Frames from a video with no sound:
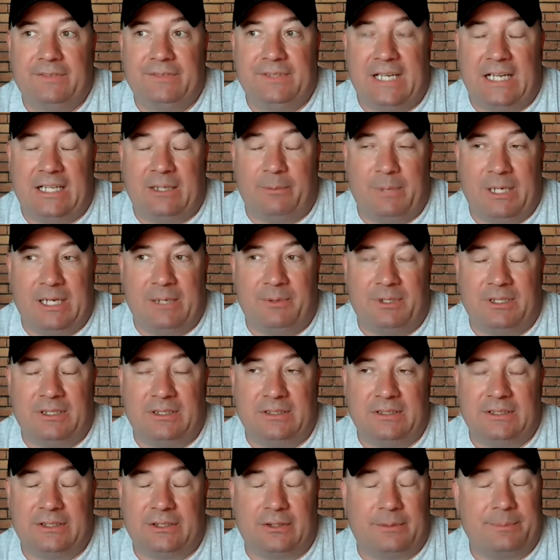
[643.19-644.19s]

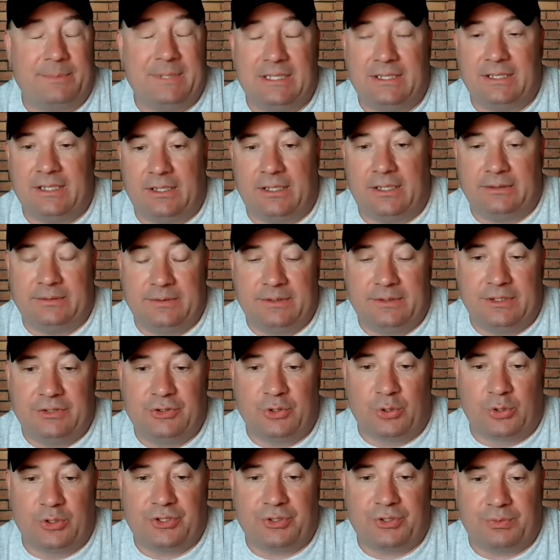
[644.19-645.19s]
Alabama, or I mean the
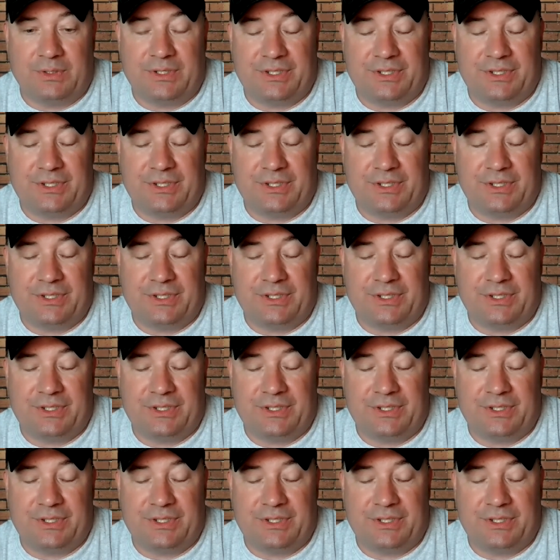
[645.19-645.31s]
Georgia